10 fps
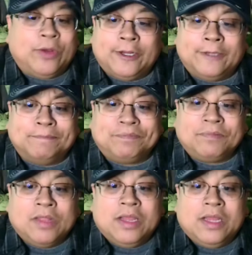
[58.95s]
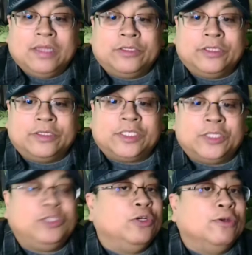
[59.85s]
um, to
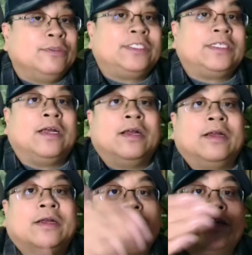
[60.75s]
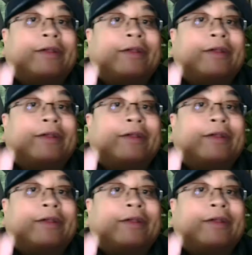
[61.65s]
seduce uh,